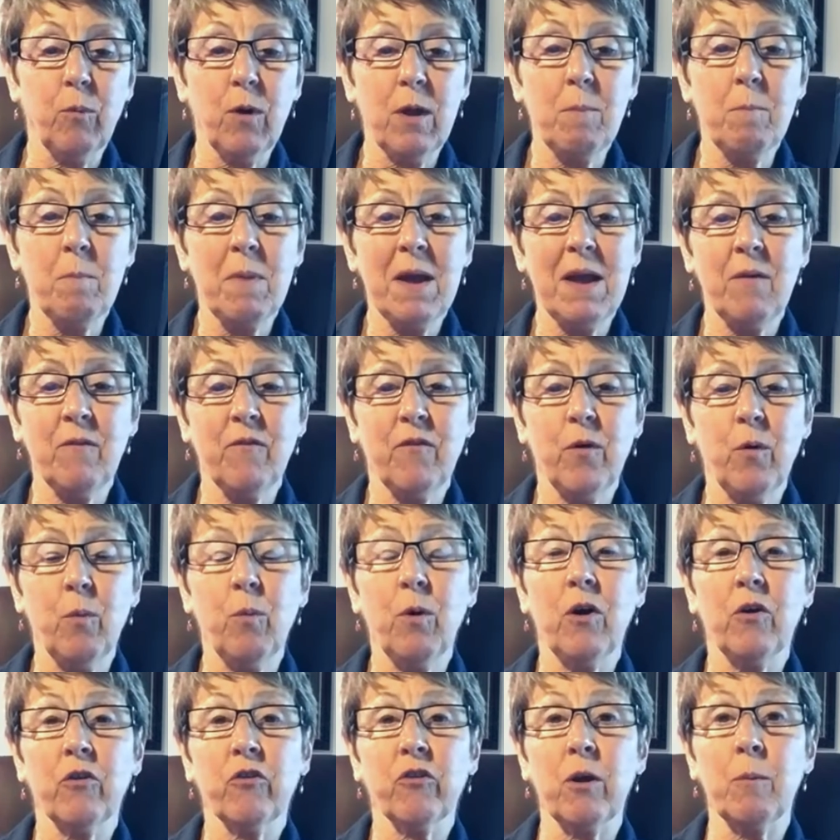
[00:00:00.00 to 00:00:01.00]
we meet for
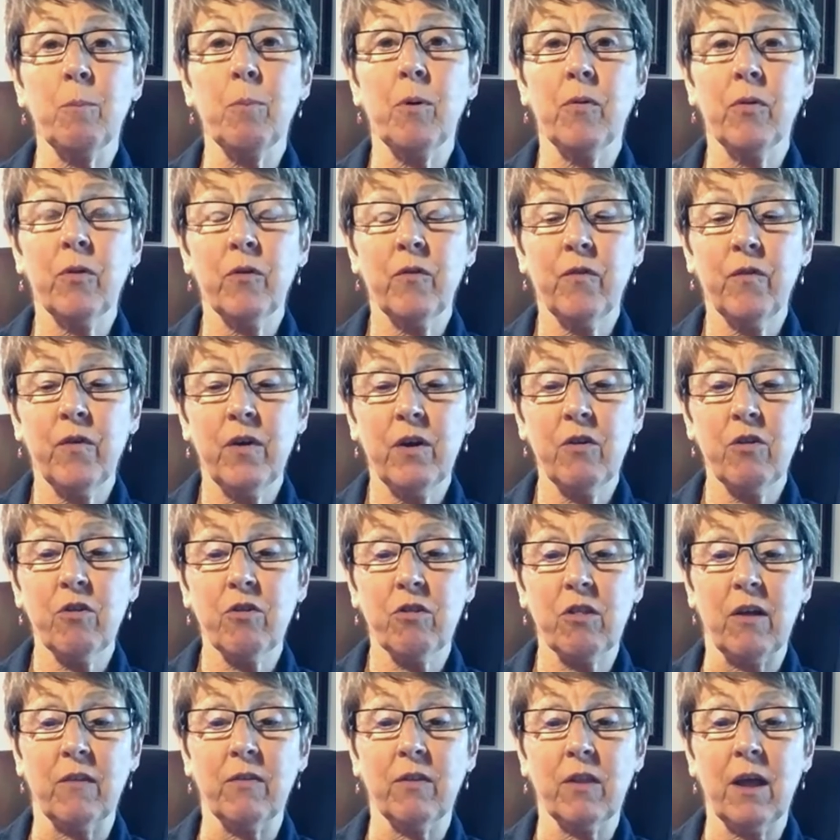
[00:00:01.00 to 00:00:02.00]
worship on the first
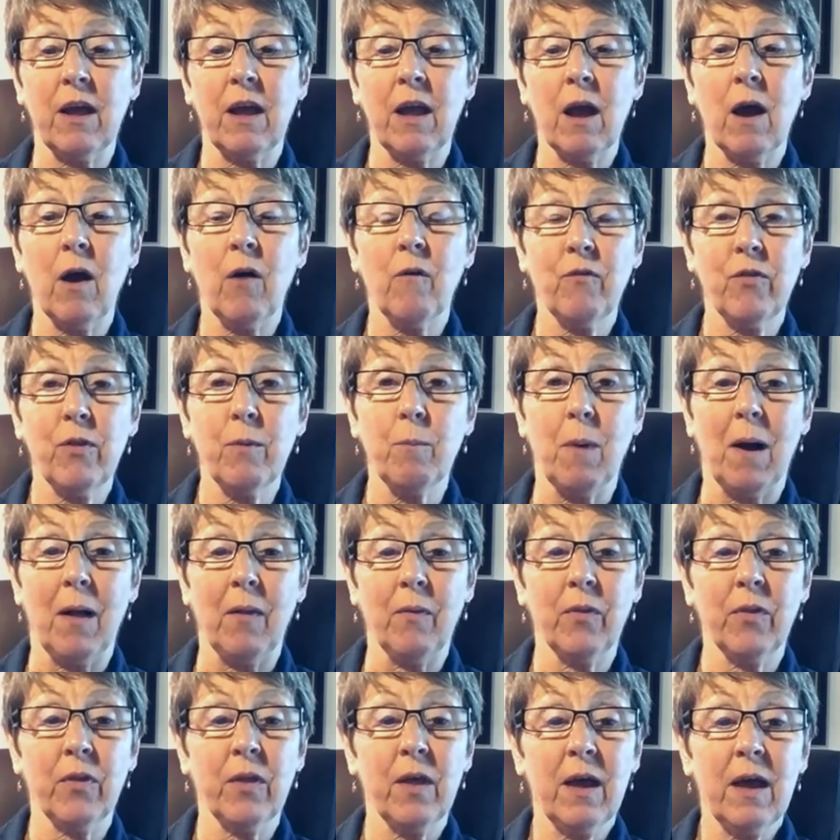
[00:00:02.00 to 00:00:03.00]
Sunday of the
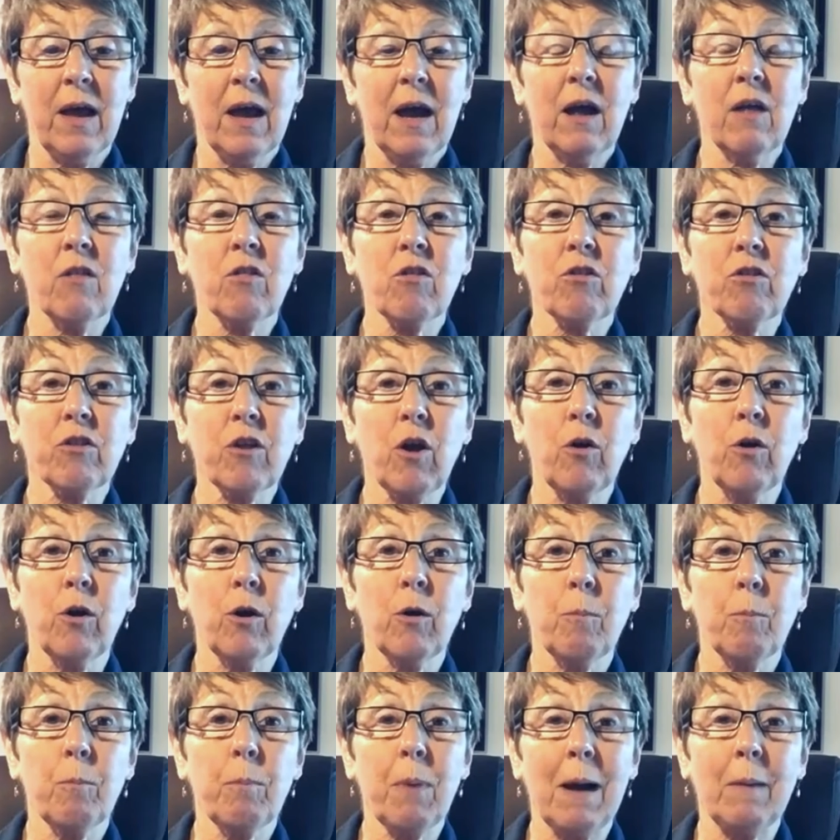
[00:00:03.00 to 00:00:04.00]
month at Stoke
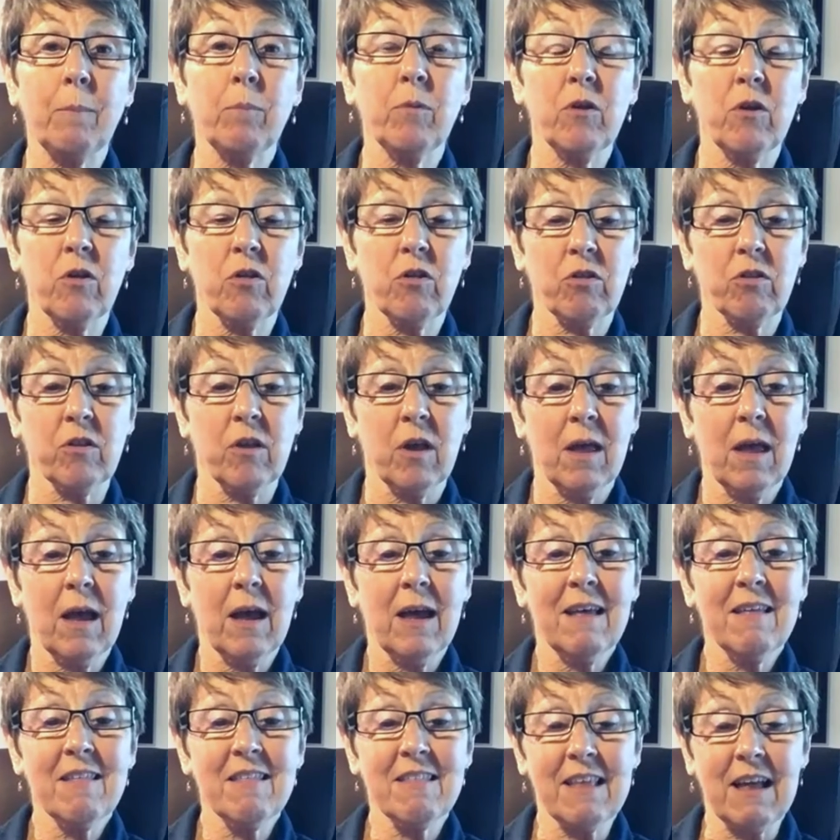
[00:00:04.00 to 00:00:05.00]
Baptist
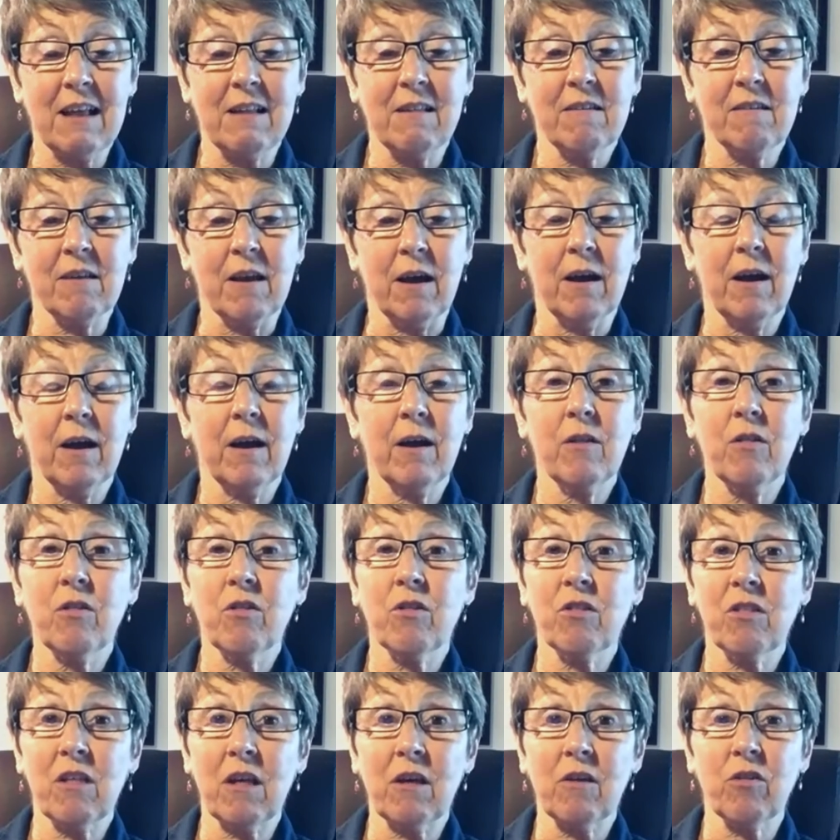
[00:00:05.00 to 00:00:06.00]
Centre at
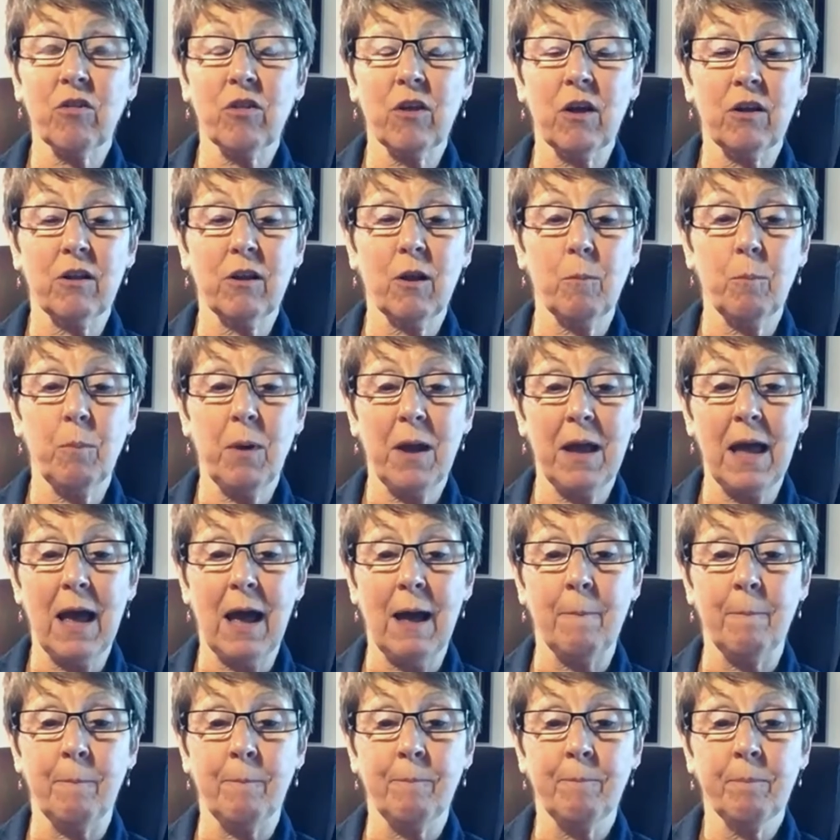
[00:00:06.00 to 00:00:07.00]
6:30
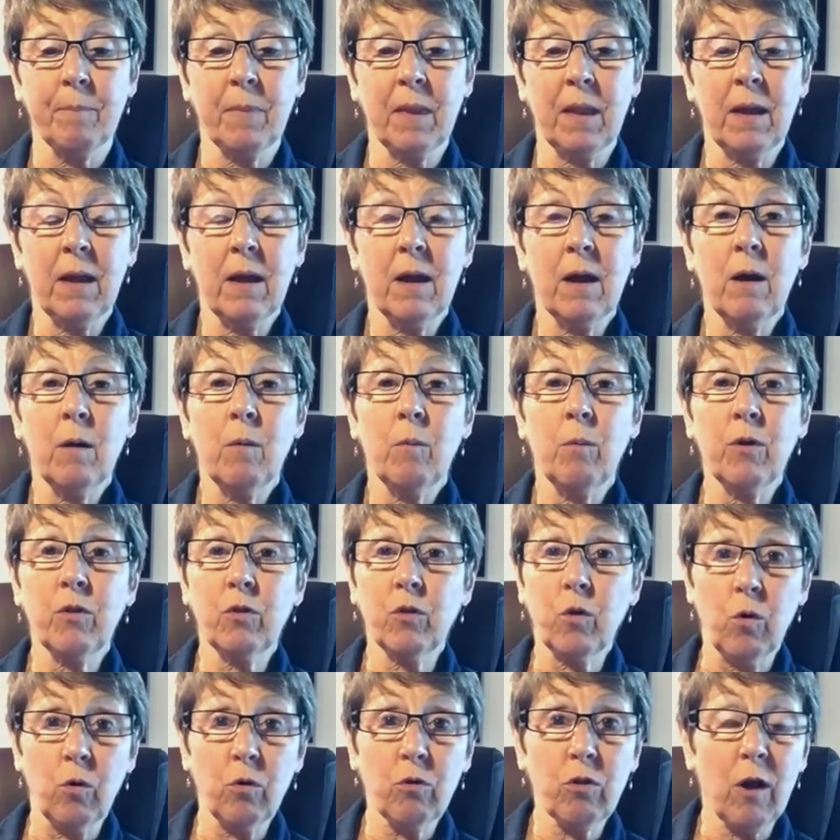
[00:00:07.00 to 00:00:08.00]
p.m. with
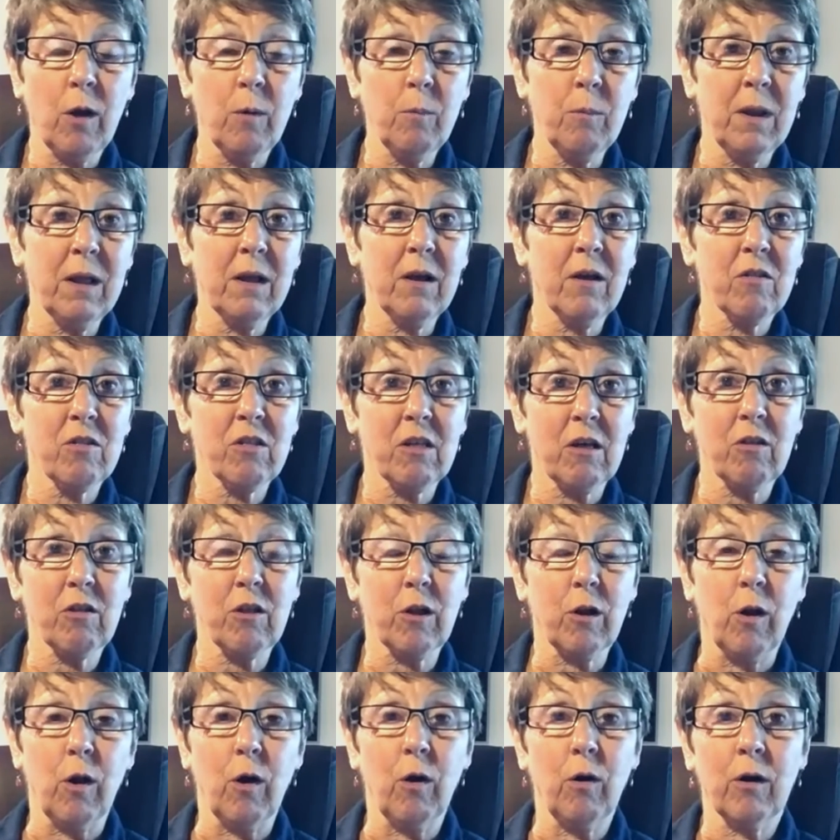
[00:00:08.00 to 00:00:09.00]
doors opening at 6
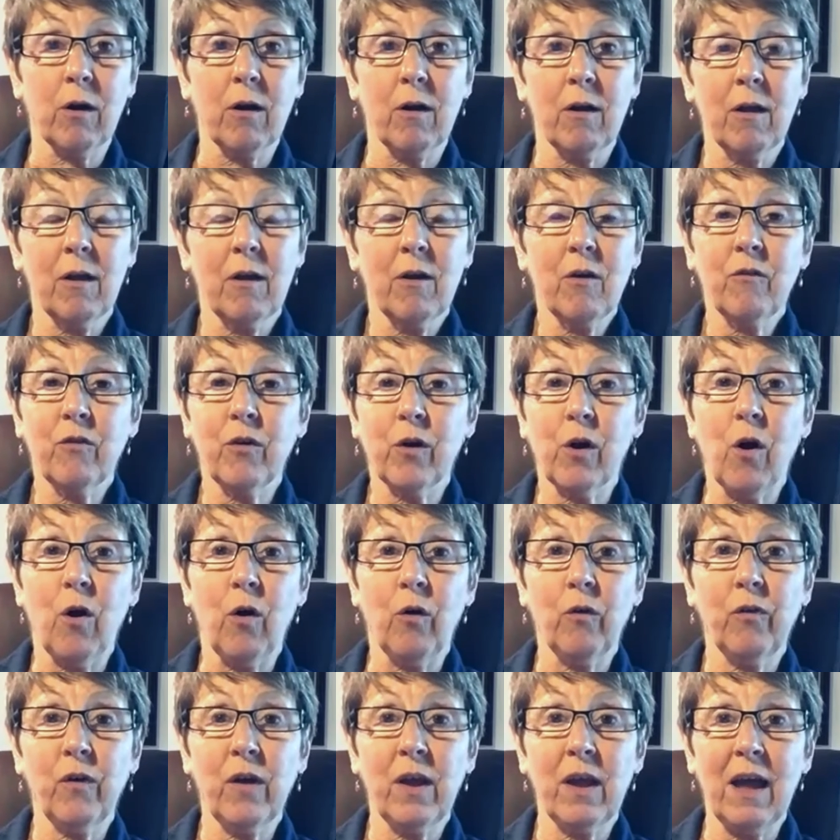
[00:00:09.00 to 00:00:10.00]
o'clock for
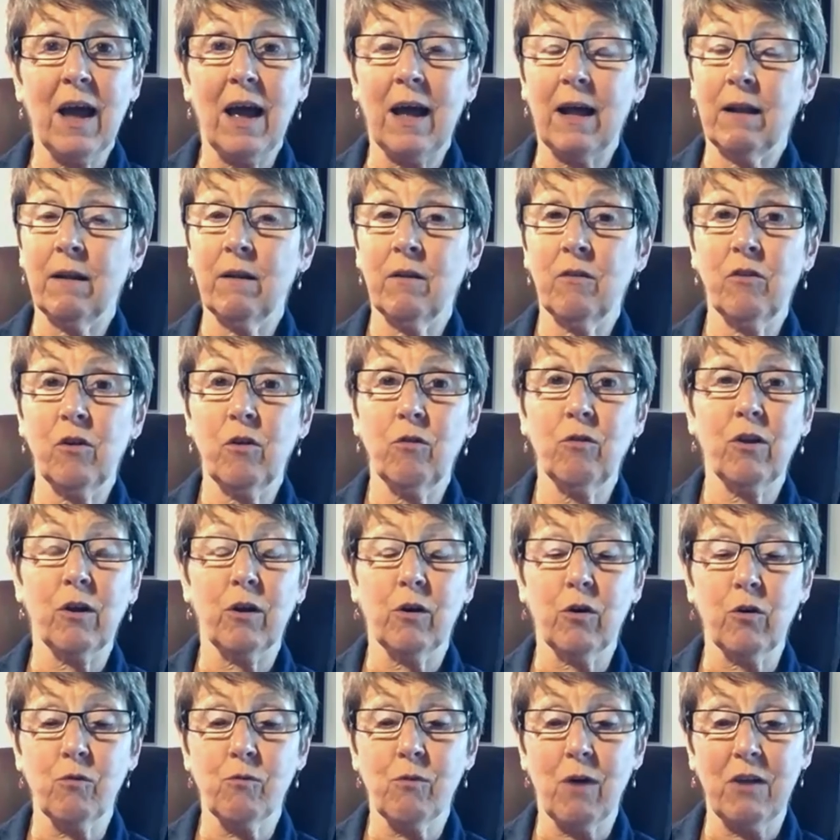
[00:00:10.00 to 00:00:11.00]
coffee and usually a
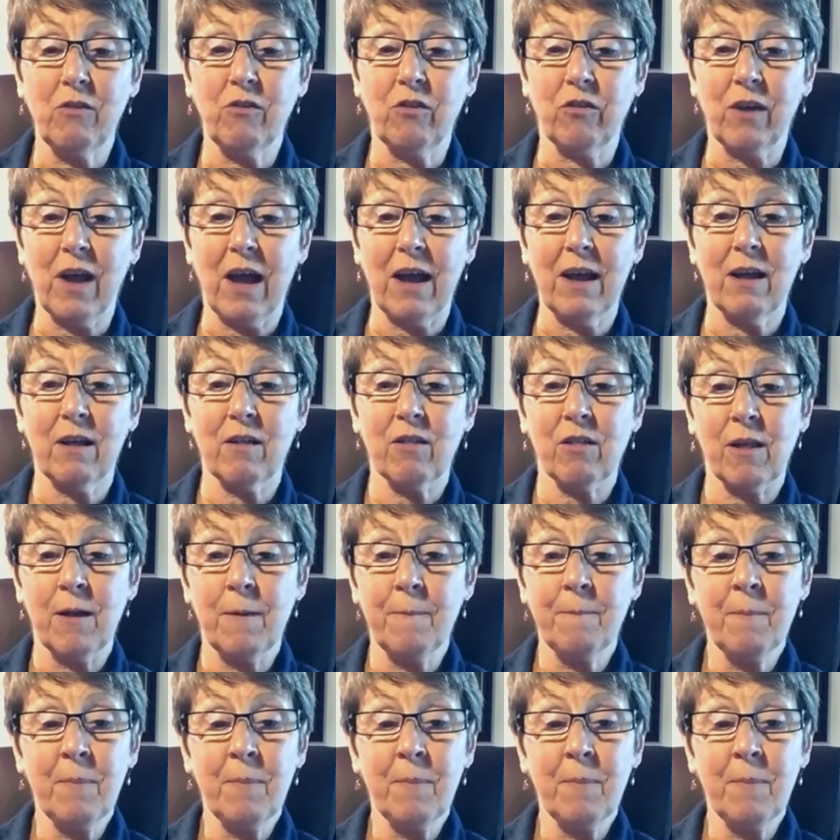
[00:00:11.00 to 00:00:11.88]
good range of cakes.